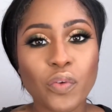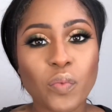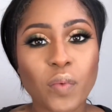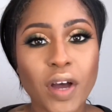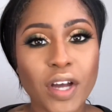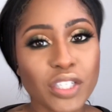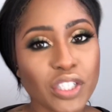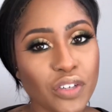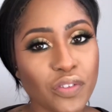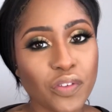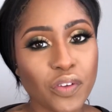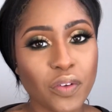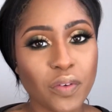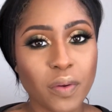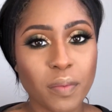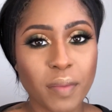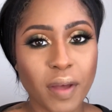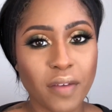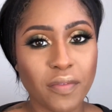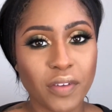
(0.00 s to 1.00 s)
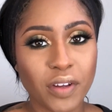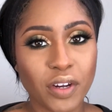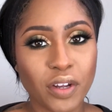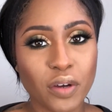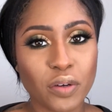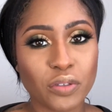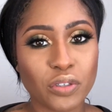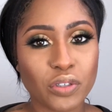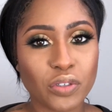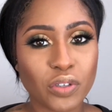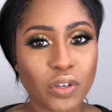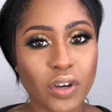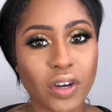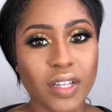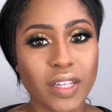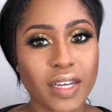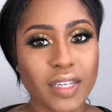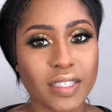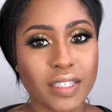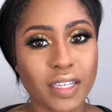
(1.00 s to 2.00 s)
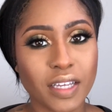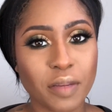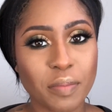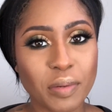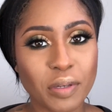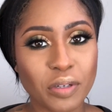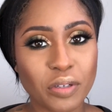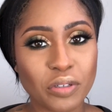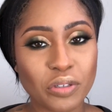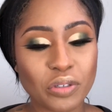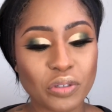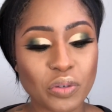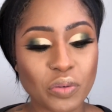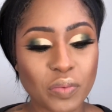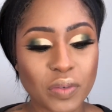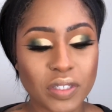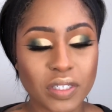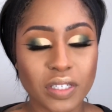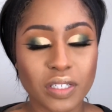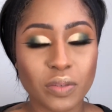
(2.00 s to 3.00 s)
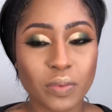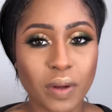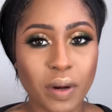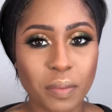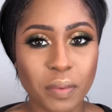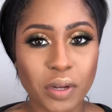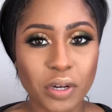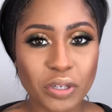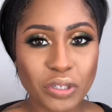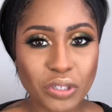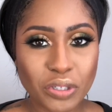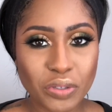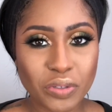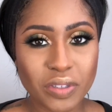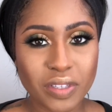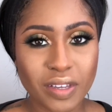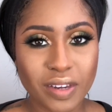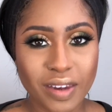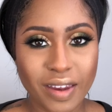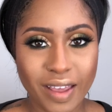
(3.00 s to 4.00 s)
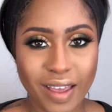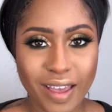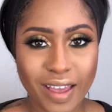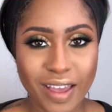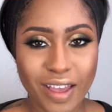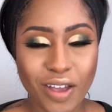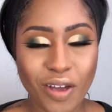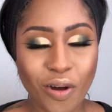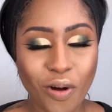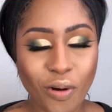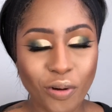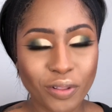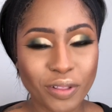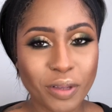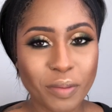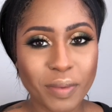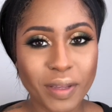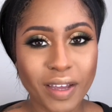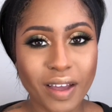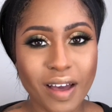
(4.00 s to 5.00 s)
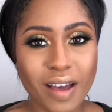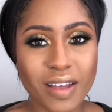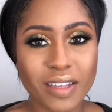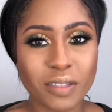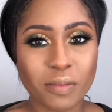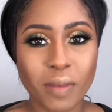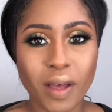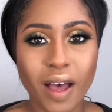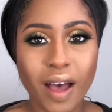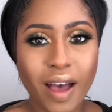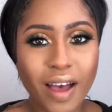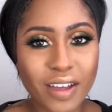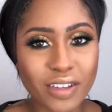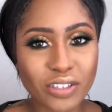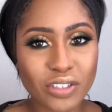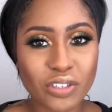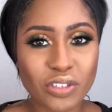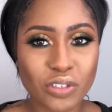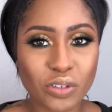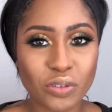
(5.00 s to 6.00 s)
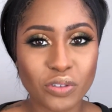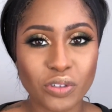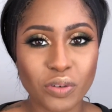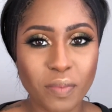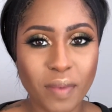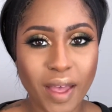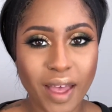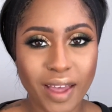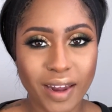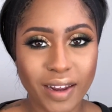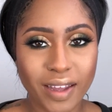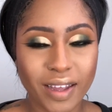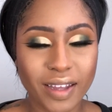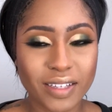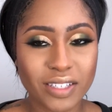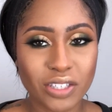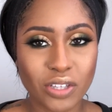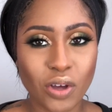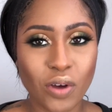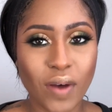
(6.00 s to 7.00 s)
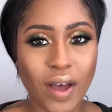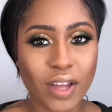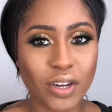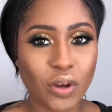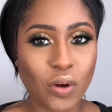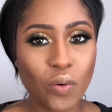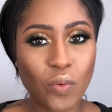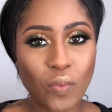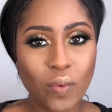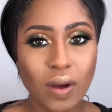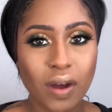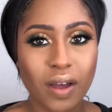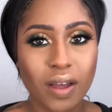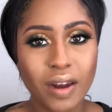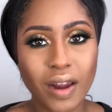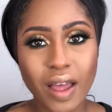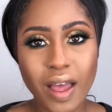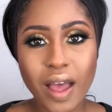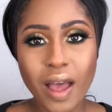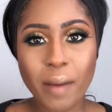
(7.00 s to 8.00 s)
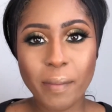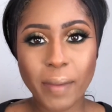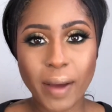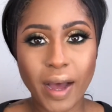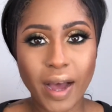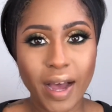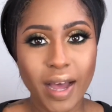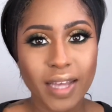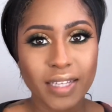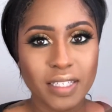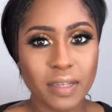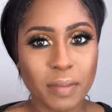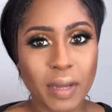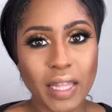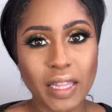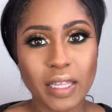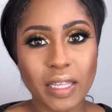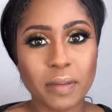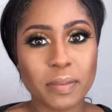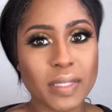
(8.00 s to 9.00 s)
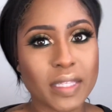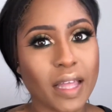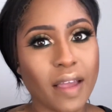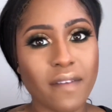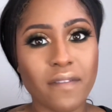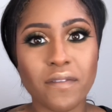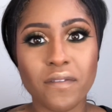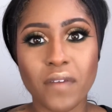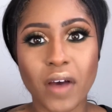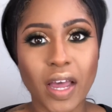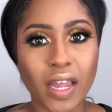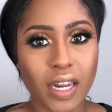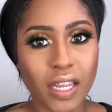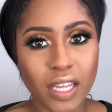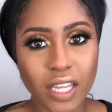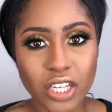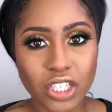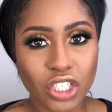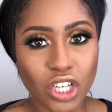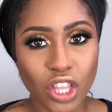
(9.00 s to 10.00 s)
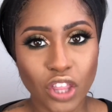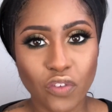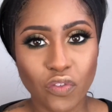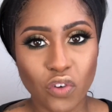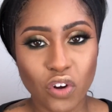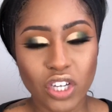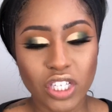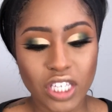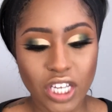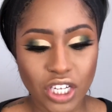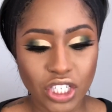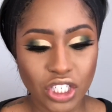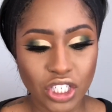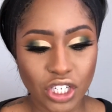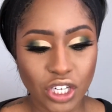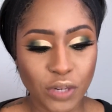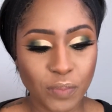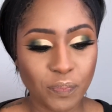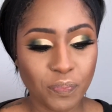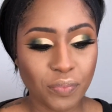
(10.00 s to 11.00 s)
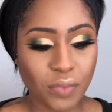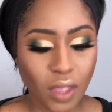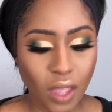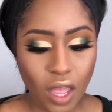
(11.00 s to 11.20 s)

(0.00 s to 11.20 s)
you watch a few of my videos, you know I like to keep it neutral, which is what I'm gonna do today, only because my eyes are so dramatic, so I don't want my eyes and my lips like fighting each other for attention.